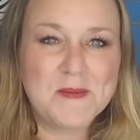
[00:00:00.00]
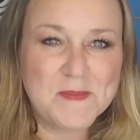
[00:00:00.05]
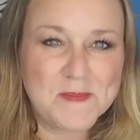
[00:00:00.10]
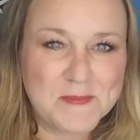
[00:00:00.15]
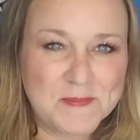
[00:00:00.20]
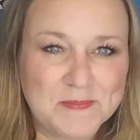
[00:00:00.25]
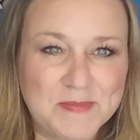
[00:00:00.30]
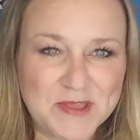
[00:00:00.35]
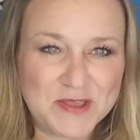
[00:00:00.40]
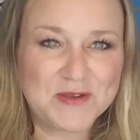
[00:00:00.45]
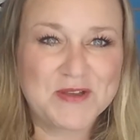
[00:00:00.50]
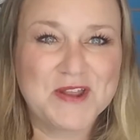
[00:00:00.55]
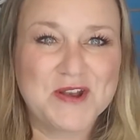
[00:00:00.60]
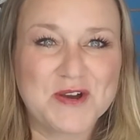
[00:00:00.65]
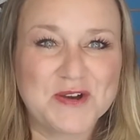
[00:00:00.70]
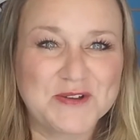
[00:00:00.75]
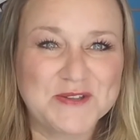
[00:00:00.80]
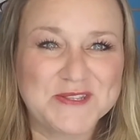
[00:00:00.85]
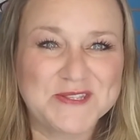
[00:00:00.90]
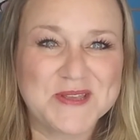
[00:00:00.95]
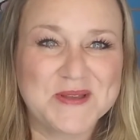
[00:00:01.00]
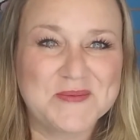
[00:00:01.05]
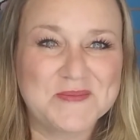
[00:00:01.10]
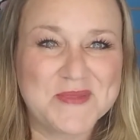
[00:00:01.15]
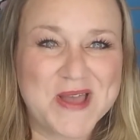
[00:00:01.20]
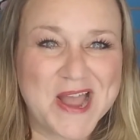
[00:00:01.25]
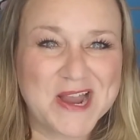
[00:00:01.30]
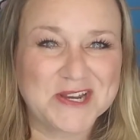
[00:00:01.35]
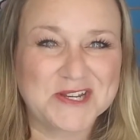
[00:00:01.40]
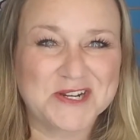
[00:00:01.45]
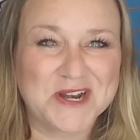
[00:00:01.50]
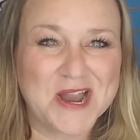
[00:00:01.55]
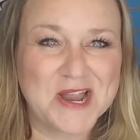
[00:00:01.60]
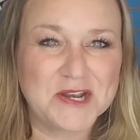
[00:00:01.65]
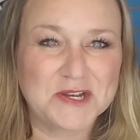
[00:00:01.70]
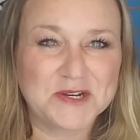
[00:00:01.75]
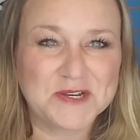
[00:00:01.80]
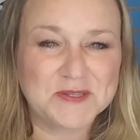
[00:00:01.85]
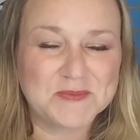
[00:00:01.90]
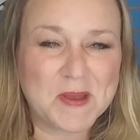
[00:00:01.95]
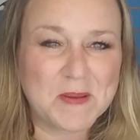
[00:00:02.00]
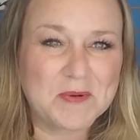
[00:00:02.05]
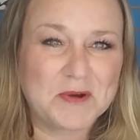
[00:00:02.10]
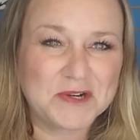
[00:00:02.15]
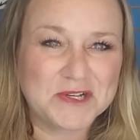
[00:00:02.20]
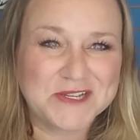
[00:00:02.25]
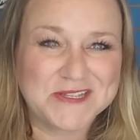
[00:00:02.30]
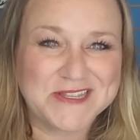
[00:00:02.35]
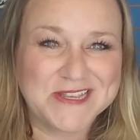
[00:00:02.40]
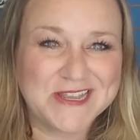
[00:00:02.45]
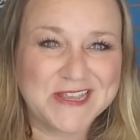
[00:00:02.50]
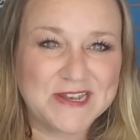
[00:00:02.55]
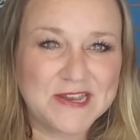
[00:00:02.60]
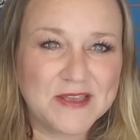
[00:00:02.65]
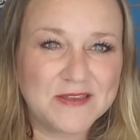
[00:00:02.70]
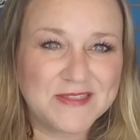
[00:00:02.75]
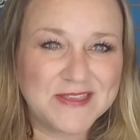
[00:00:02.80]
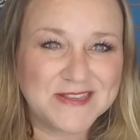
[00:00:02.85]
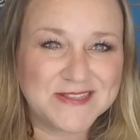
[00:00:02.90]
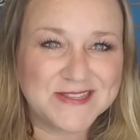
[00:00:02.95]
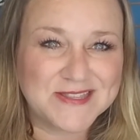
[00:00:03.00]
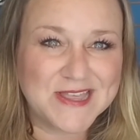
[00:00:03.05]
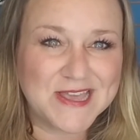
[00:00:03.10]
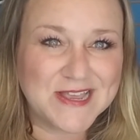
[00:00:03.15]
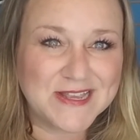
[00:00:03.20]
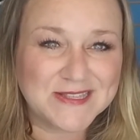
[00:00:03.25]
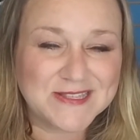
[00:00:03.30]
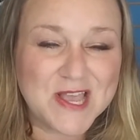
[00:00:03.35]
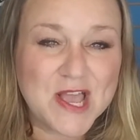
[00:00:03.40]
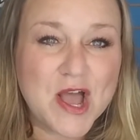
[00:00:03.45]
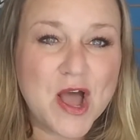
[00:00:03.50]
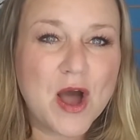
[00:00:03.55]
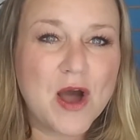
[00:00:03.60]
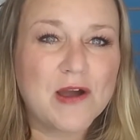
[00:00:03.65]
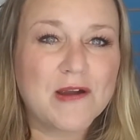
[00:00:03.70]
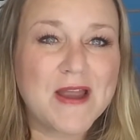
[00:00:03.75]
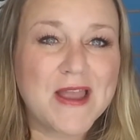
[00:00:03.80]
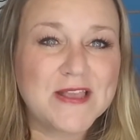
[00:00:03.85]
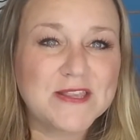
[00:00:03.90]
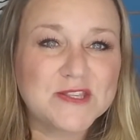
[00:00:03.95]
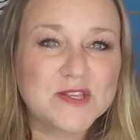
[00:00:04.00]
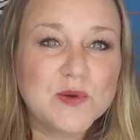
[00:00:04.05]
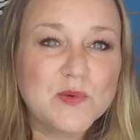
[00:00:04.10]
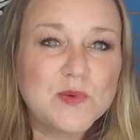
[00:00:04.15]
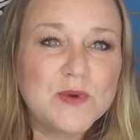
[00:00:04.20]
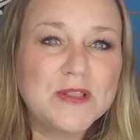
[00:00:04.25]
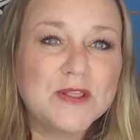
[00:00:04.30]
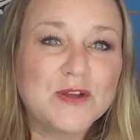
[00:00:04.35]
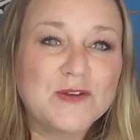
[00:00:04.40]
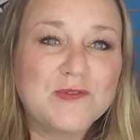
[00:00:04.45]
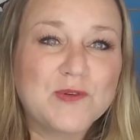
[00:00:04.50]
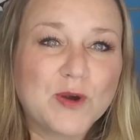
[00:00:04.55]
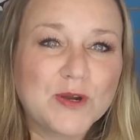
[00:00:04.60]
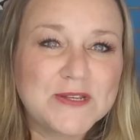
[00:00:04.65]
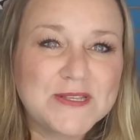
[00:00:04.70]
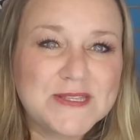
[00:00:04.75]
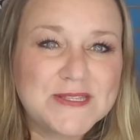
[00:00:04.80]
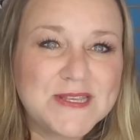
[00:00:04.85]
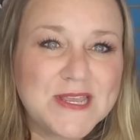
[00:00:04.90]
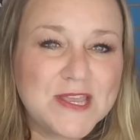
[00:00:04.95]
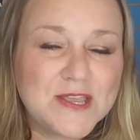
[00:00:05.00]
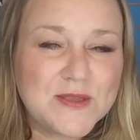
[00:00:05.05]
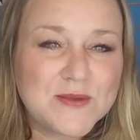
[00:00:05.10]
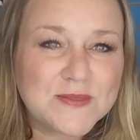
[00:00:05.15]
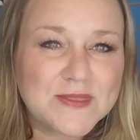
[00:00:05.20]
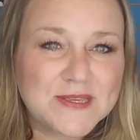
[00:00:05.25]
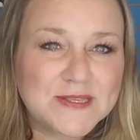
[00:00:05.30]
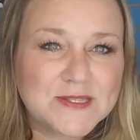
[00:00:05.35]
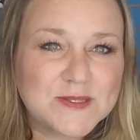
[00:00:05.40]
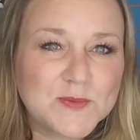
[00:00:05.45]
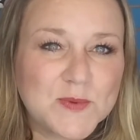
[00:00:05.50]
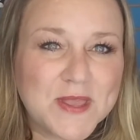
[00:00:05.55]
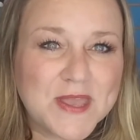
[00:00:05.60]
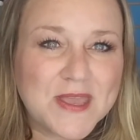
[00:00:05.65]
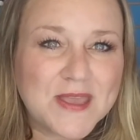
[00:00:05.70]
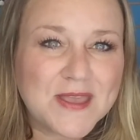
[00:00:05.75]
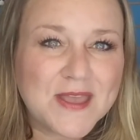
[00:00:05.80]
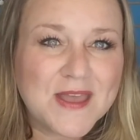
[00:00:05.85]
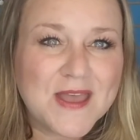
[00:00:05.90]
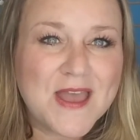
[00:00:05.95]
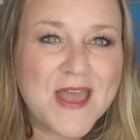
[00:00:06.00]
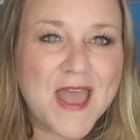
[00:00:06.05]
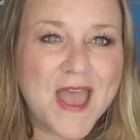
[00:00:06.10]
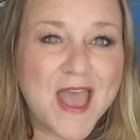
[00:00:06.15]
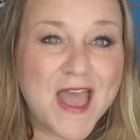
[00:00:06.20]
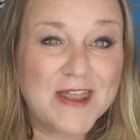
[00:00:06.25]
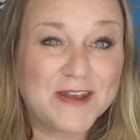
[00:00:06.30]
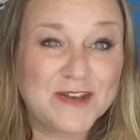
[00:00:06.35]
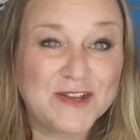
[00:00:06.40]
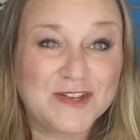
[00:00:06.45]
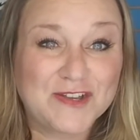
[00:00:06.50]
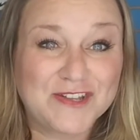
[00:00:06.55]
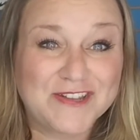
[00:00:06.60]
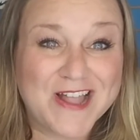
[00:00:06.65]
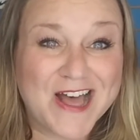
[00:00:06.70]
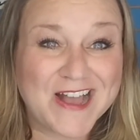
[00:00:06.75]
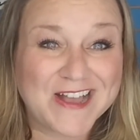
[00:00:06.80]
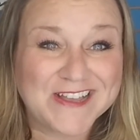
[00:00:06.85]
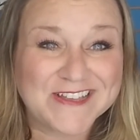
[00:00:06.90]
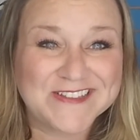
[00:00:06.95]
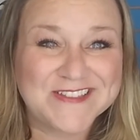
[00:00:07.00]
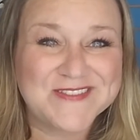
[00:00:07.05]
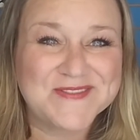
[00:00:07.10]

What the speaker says: but you can earn some extra entries by purchasing any of these things. All right, so we look forward to seeing you this week, and good luck.